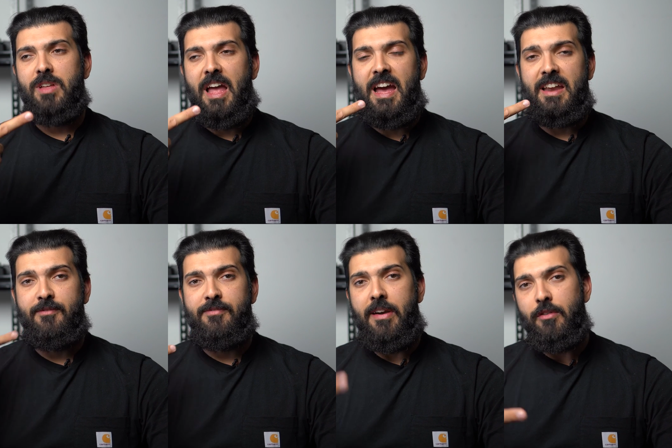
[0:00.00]

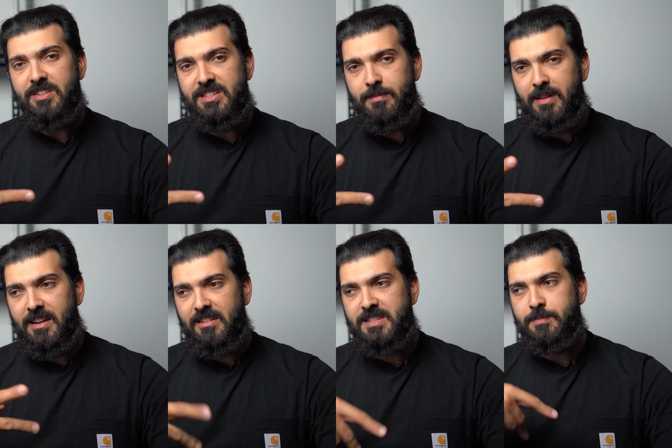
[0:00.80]
had very
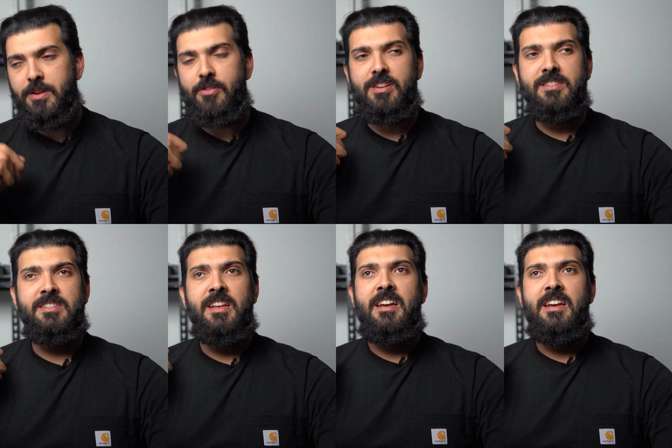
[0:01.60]
similar experience